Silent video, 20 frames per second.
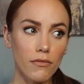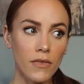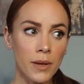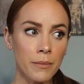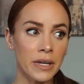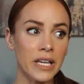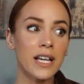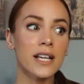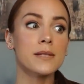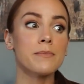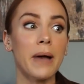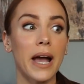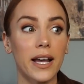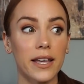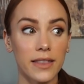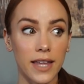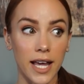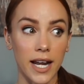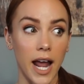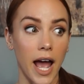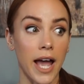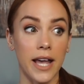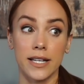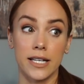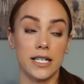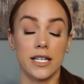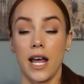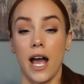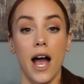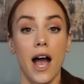Because back then I
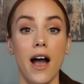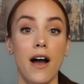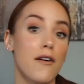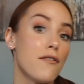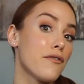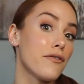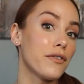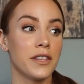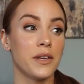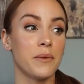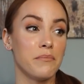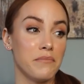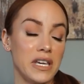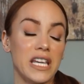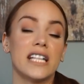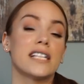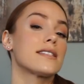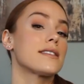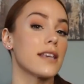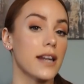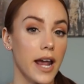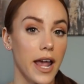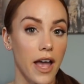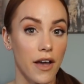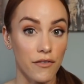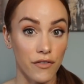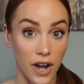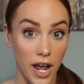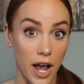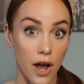didn't have the means that I
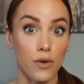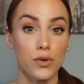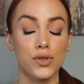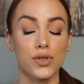have now.